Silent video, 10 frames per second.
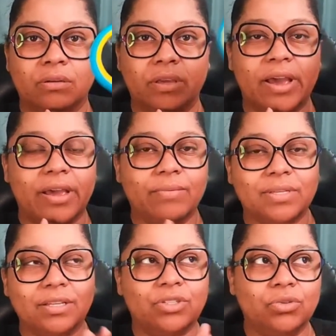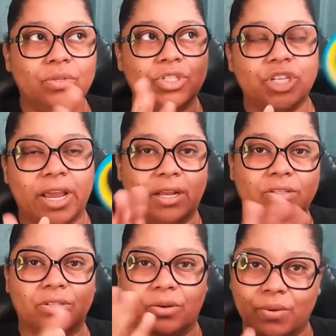Yeah, it was like 2 and
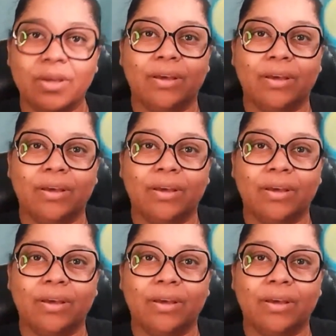change. So